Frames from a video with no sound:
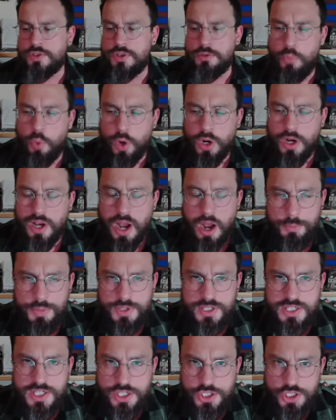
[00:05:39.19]
The more
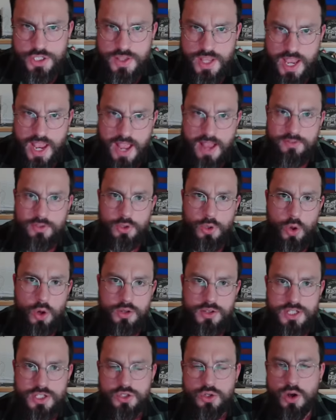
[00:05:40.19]
competition they have
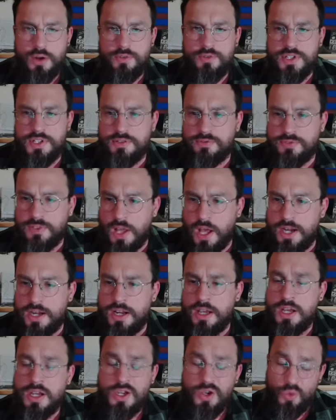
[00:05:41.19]
along this offensive
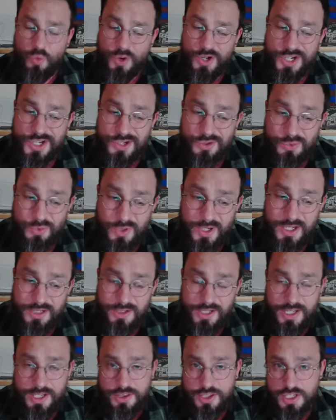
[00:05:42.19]
line, which is
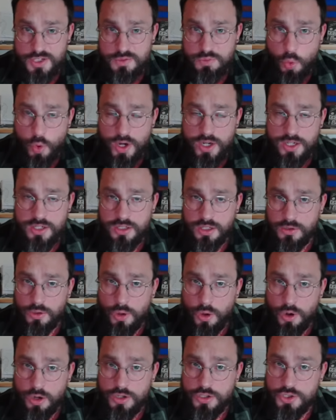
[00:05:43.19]
really at this point
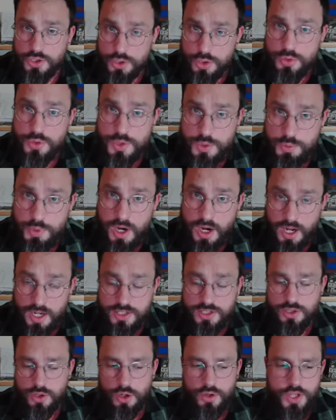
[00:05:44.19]
along two
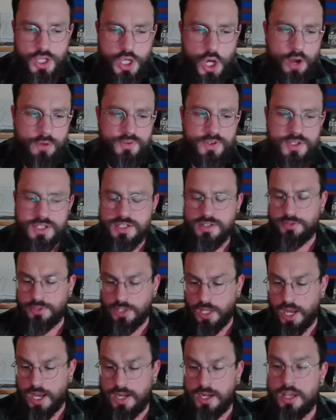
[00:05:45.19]
spots on the offensive
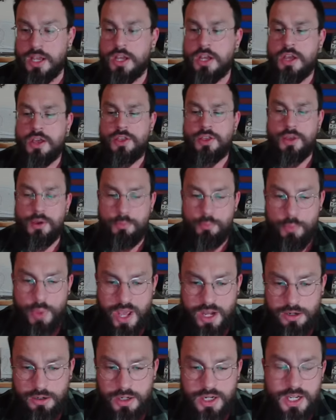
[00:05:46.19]
line, the
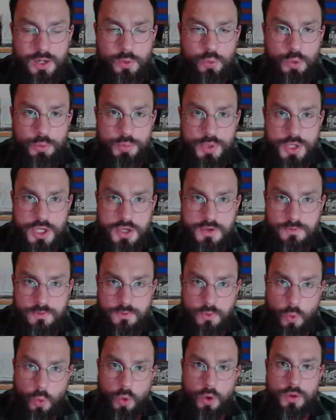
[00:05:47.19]
better it will be
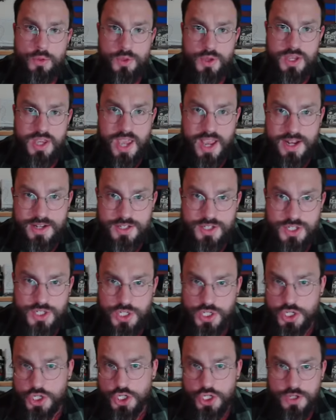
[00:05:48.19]
for the Kansas
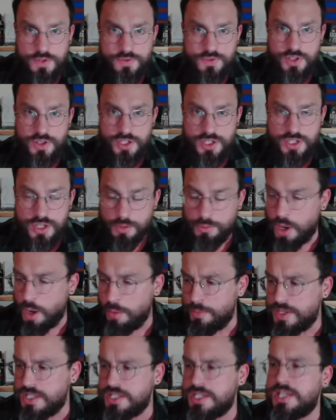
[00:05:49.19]
City Chiefs in this
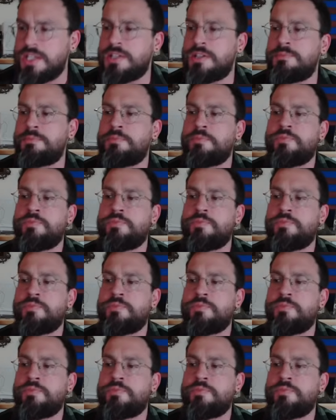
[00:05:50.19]
upcoming season.